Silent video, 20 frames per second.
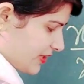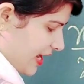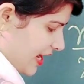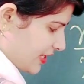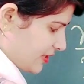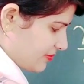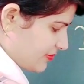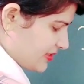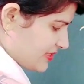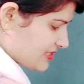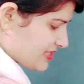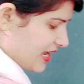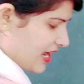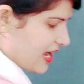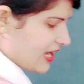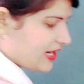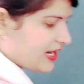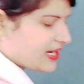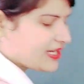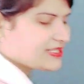That means
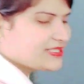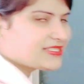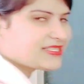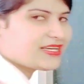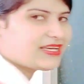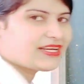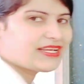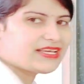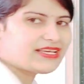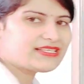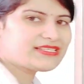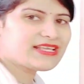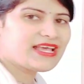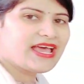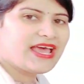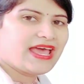our answer is